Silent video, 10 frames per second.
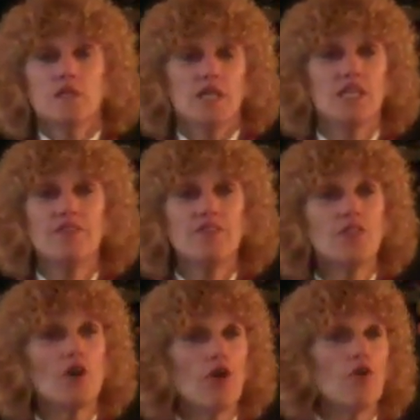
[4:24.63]
Even
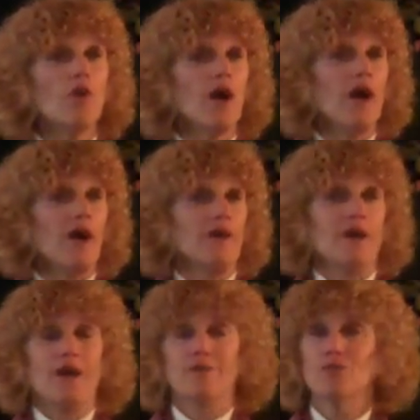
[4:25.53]
though
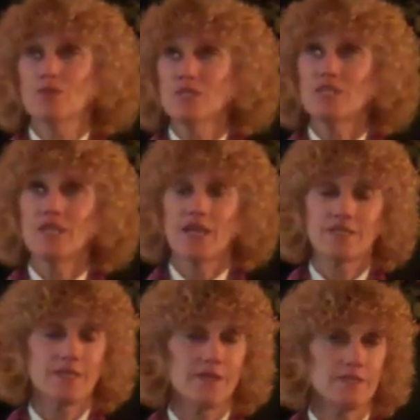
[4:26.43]
I'm really
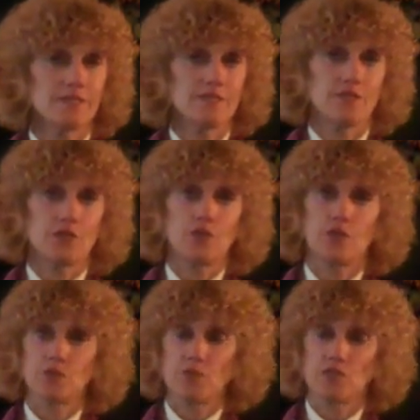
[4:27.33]
hesitant to do
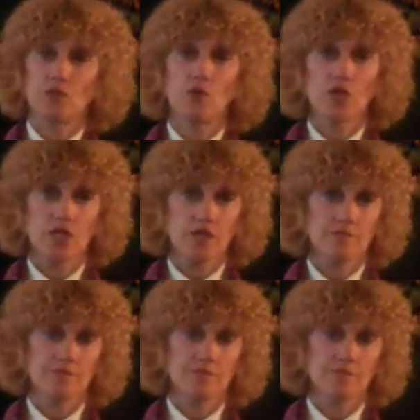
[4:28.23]
this piece of work,